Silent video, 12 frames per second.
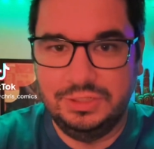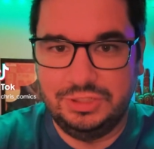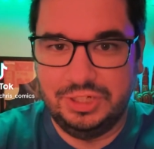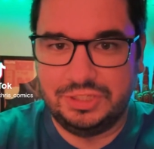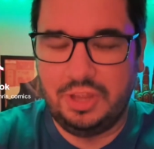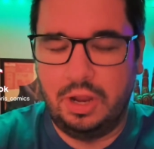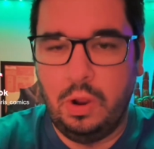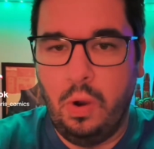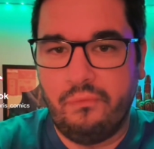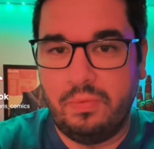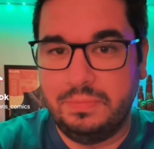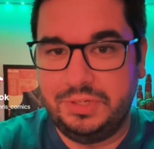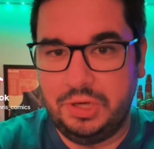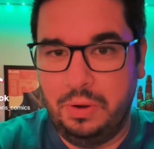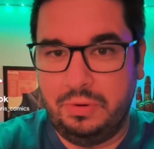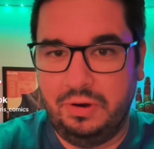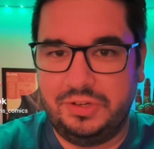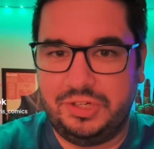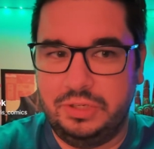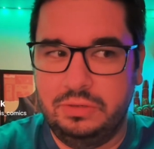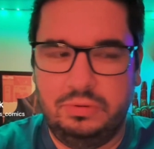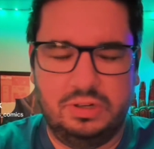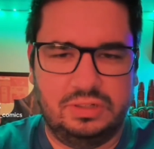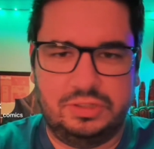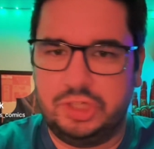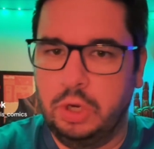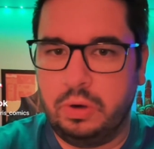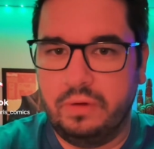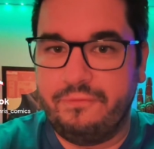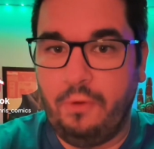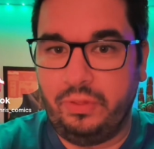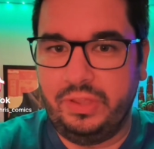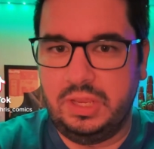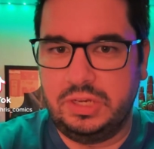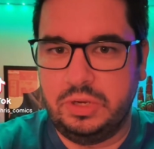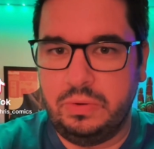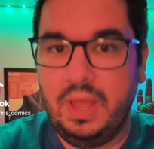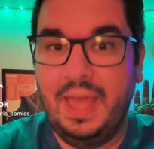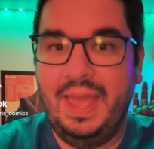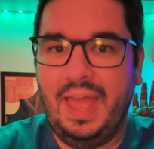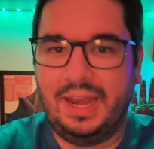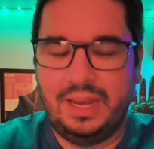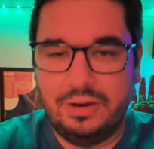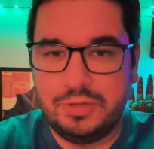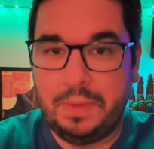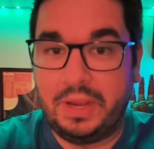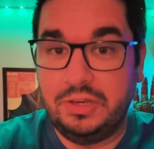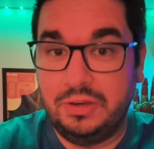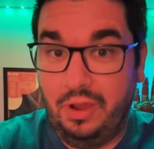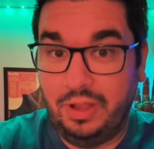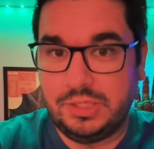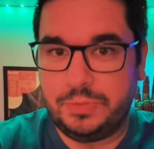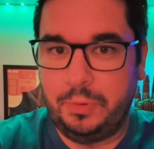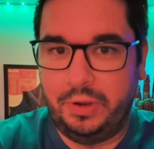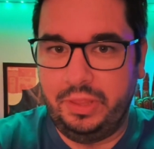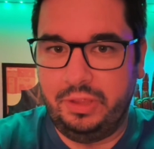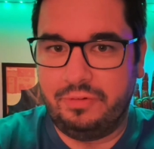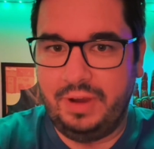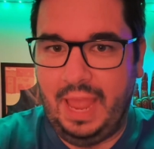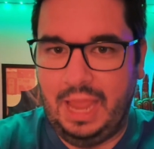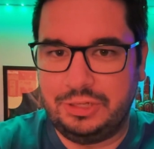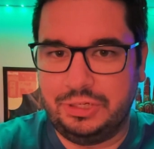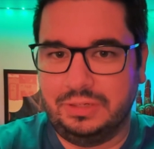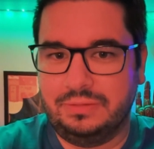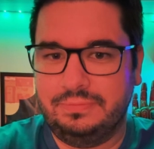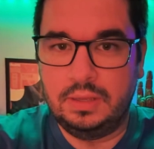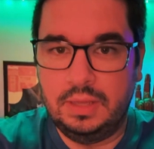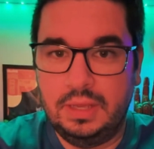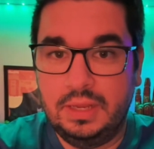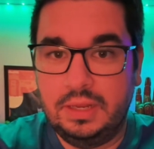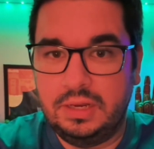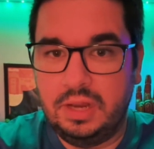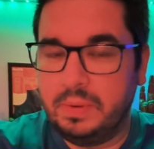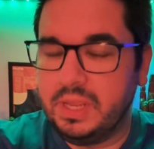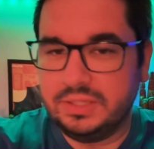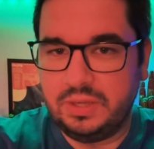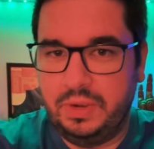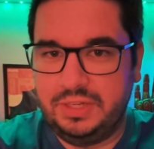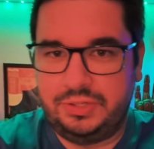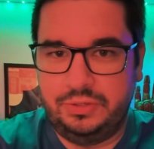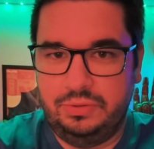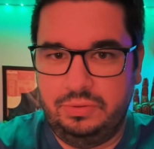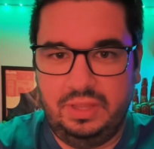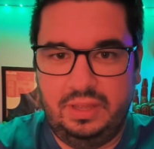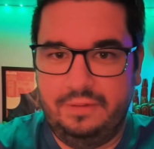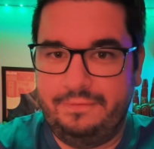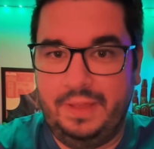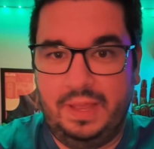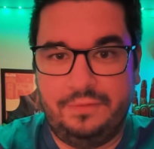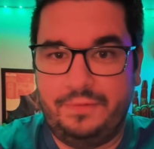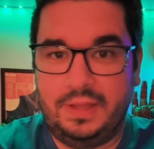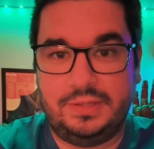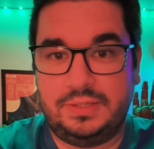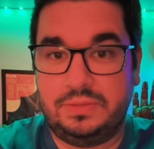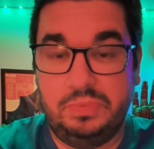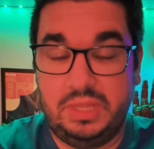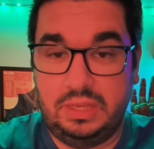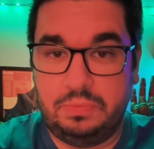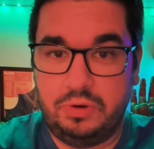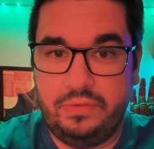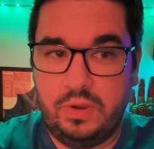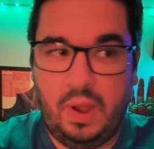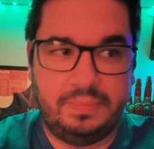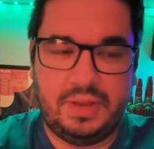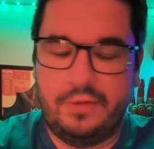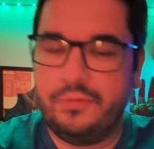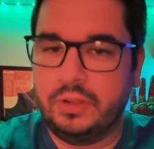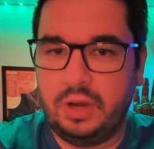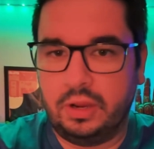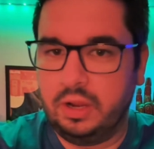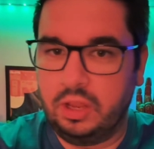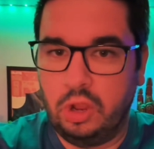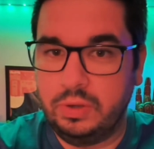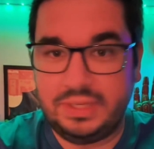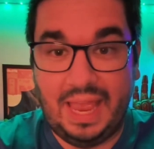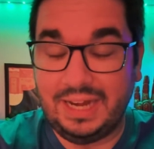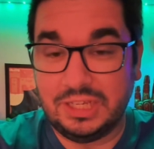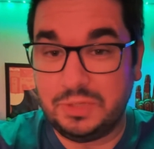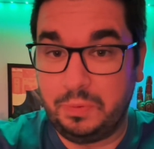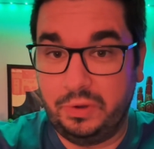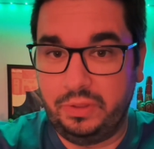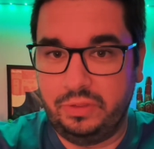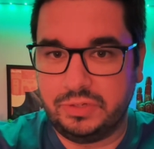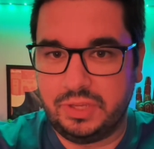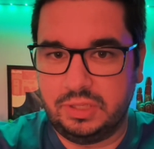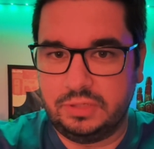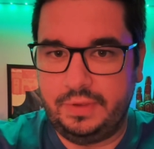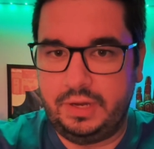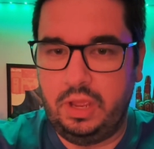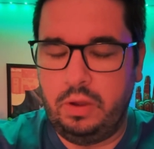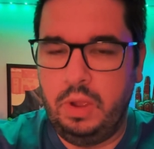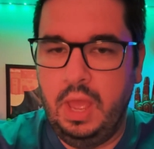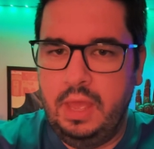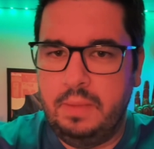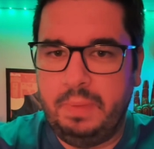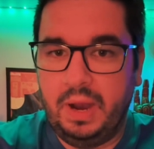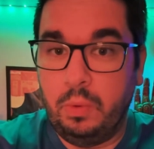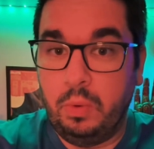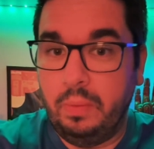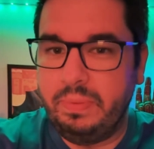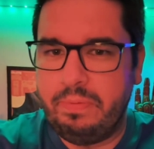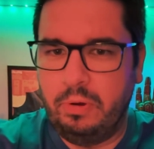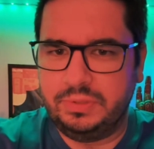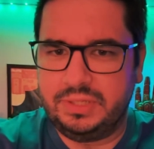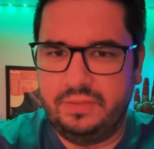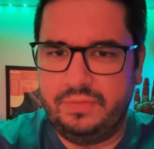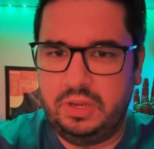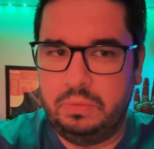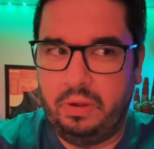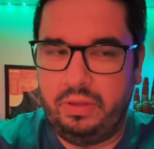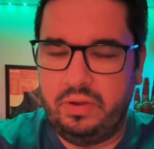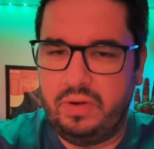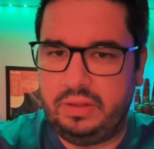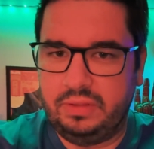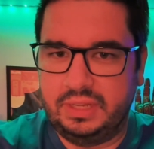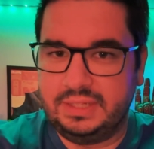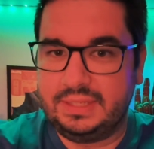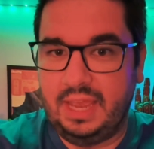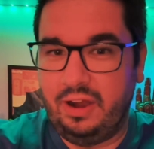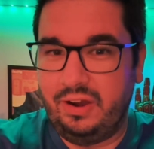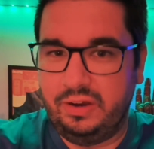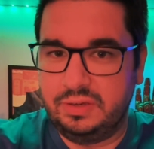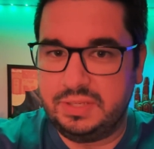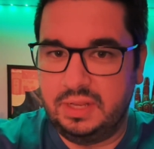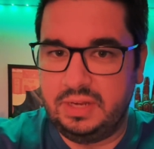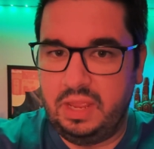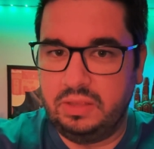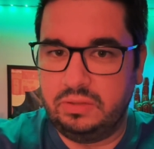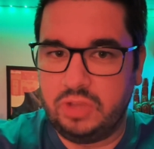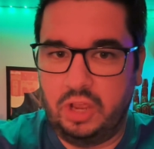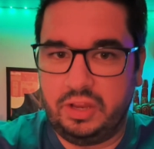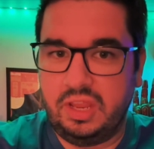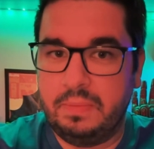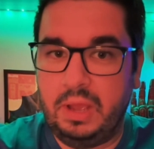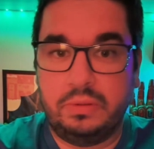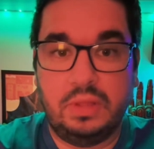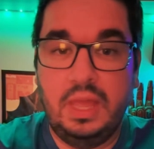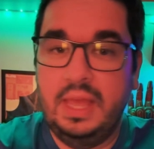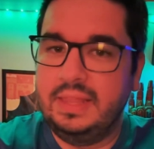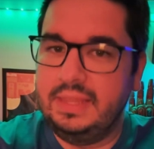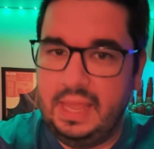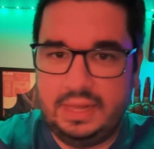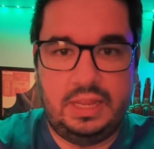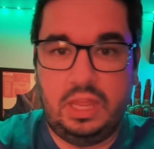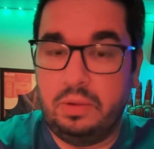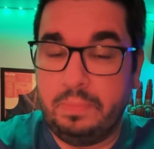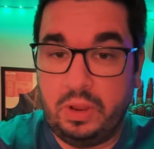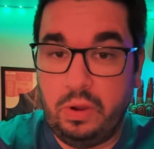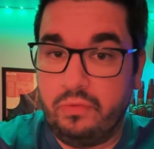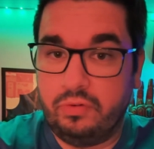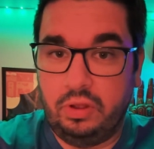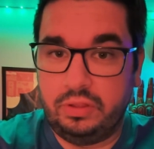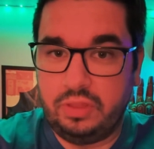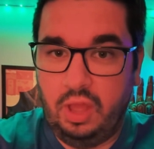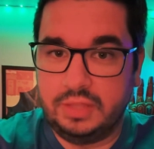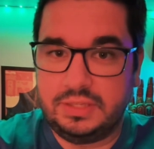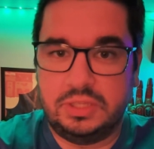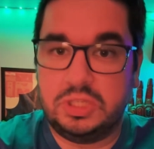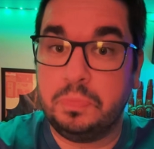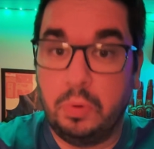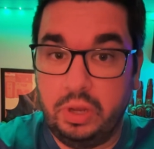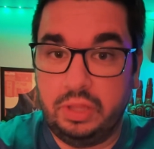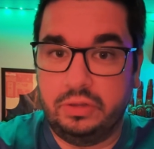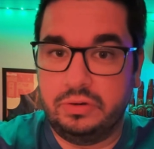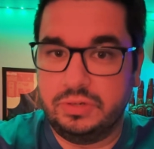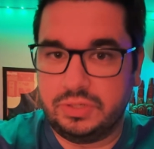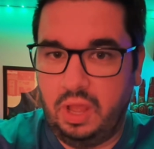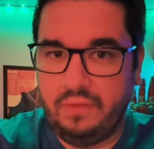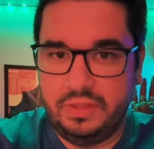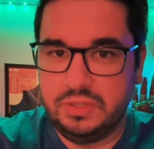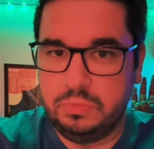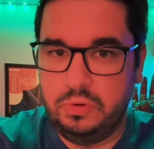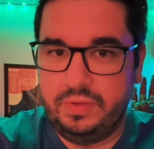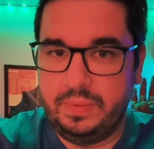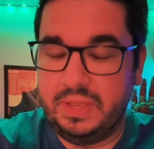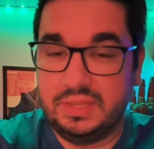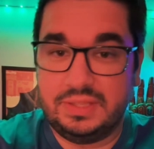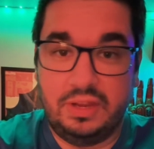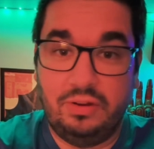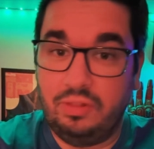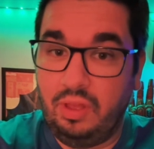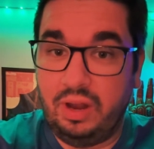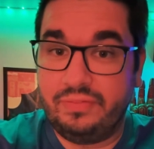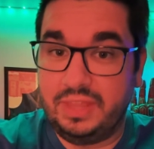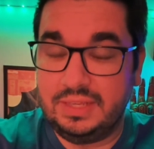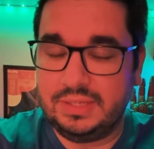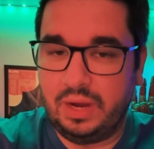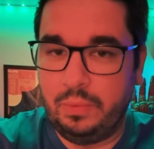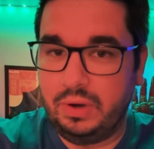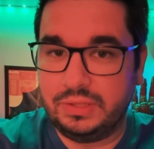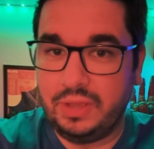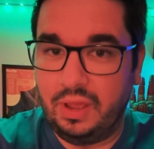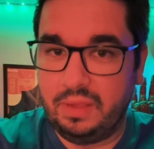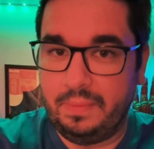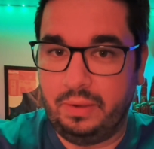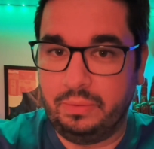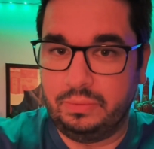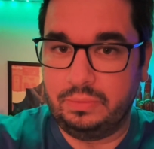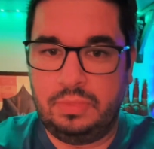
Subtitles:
Just got home from Joker 2 or Joker Folie Deux, and here's my non-spoiler reaction. Now, because I went to the FanFest sneak preview, I'm definitely not going to go into any spoilers on this video, but I will be posting a video probably around like Saturday or Sunday talking about the ending and my overall thoughts and spoilers of this movie, because there are a lot of things that I want to talk about.